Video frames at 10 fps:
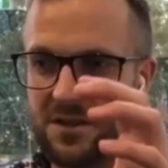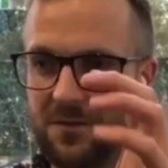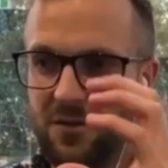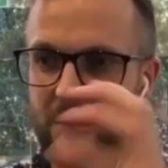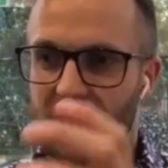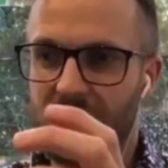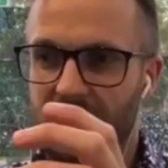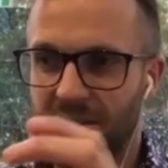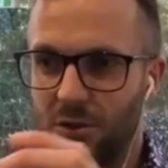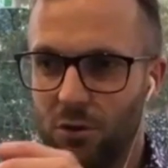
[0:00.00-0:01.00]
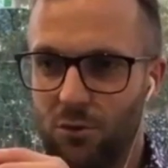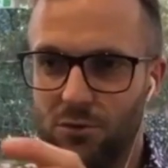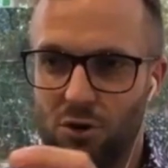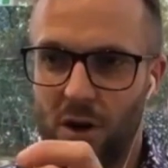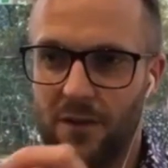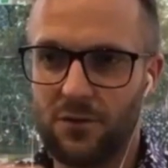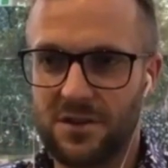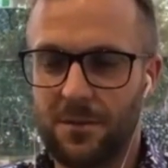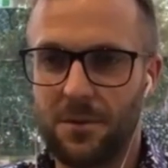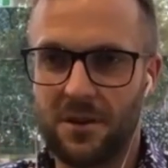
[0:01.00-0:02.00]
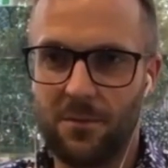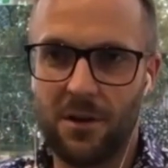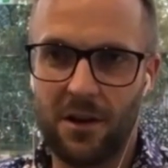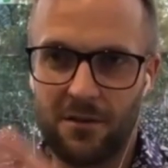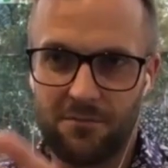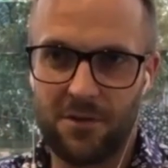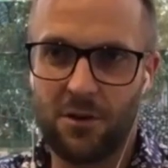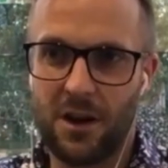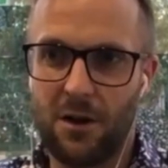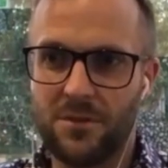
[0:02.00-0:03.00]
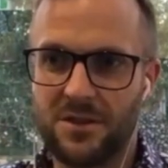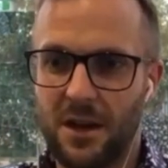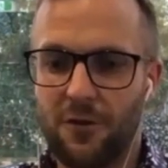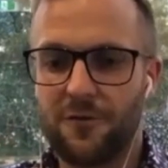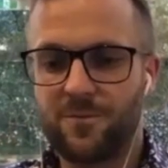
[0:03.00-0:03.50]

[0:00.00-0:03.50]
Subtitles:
information as a Google Drive or something and be like, help yourself.